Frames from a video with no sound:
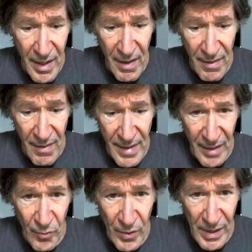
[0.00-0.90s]

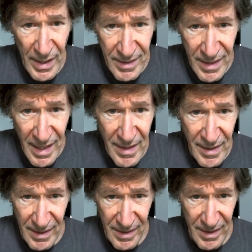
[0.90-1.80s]
that when I say
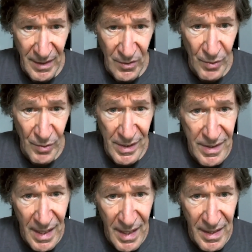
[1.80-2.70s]
these things, when I
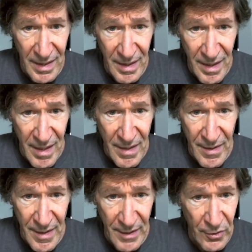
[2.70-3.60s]
say
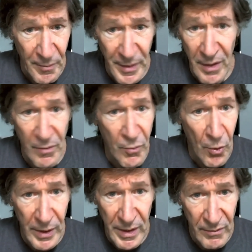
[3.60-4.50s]
that you're being
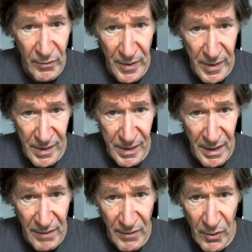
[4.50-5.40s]
more evil than
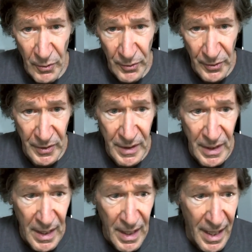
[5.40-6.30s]
slaveholders
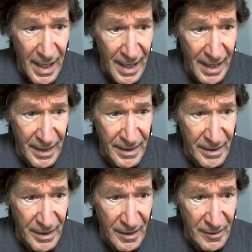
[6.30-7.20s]
and
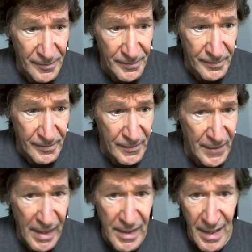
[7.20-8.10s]

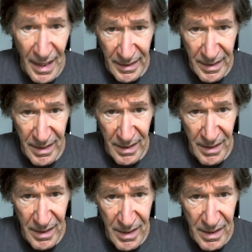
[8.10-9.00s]

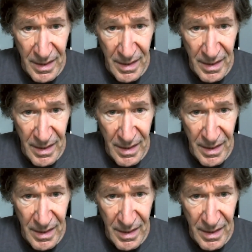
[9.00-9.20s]
Nazis,